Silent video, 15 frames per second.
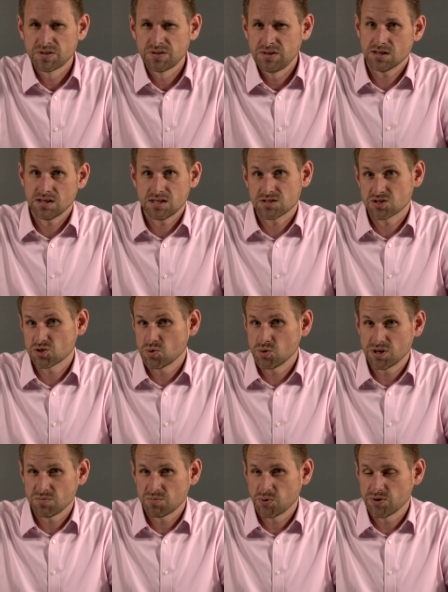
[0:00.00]
Now that is a
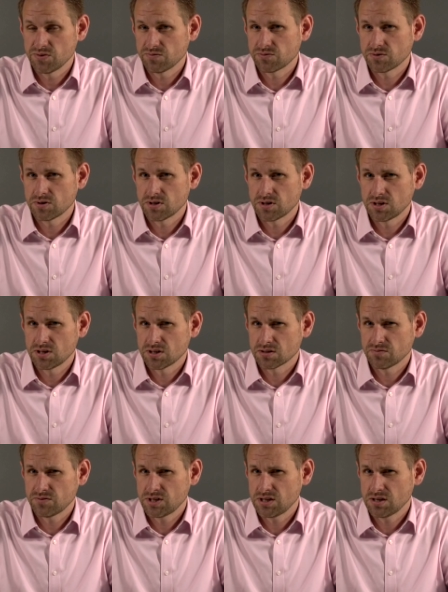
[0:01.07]
talking point for
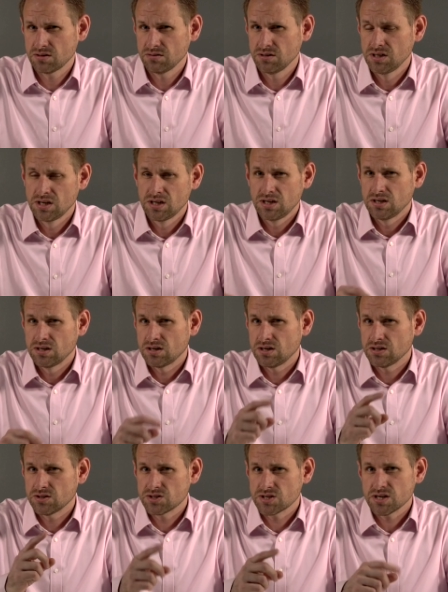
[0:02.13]
another video.
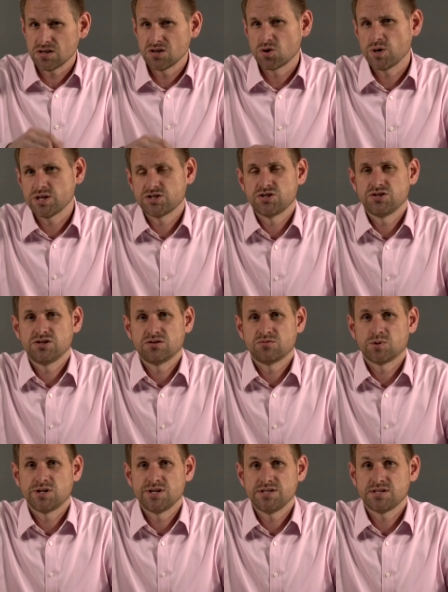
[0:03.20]
Uh, the second question that
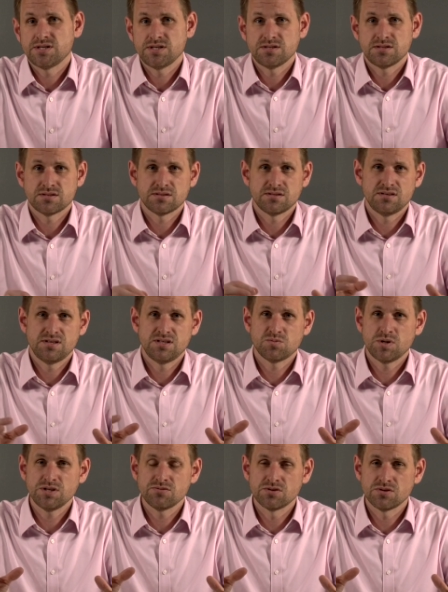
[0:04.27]
arises
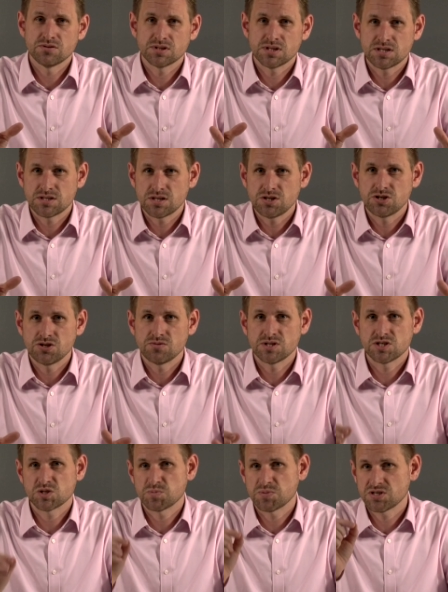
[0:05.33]
is whether or not this issue
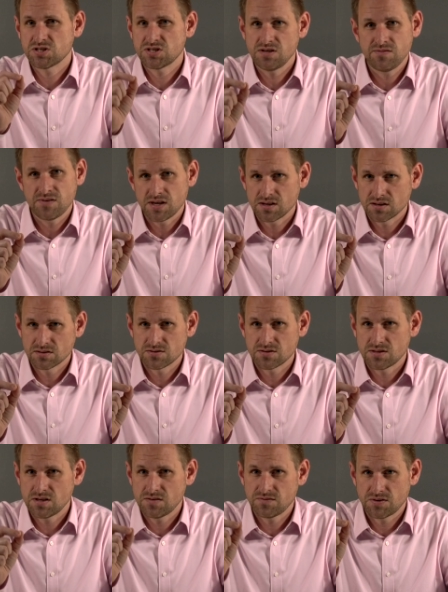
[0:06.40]
is specific
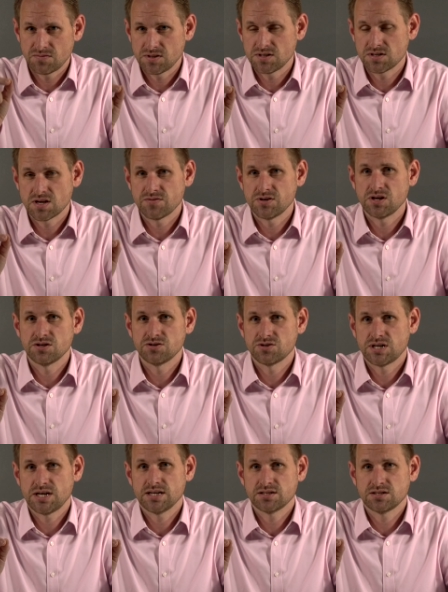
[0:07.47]
to the fifty-seven
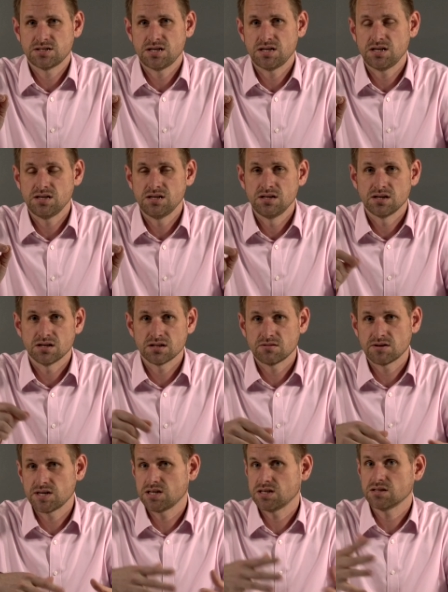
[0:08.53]
hundred X T. Are
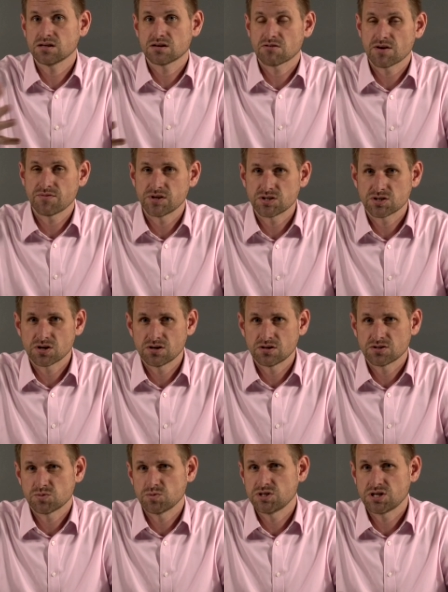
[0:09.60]
there any other graphics
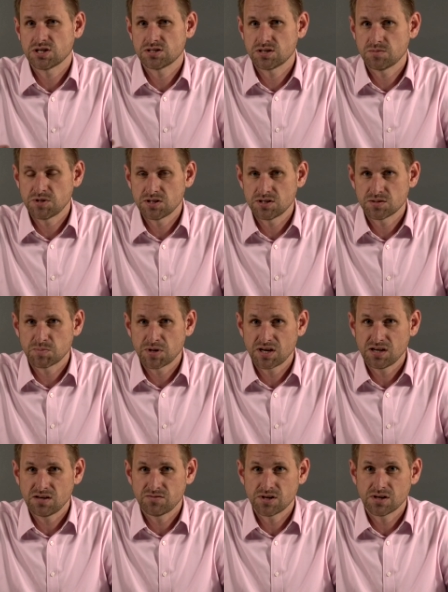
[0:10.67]
cards which exhibit this
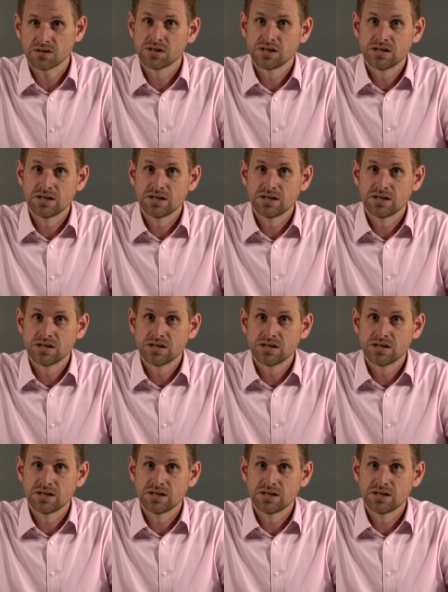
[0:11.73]
behavior?